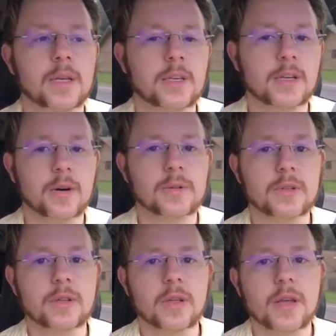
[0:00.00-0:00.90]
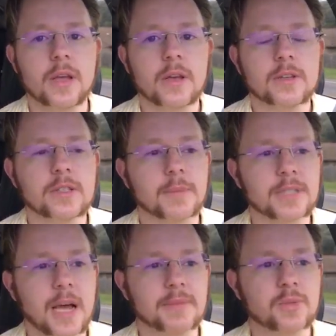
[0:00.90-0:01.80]
You know,
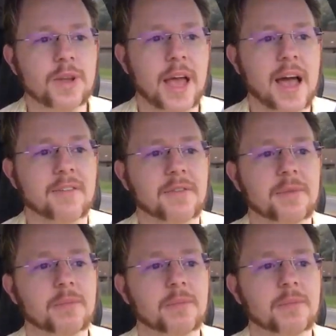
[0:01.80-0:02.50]
sometimes we have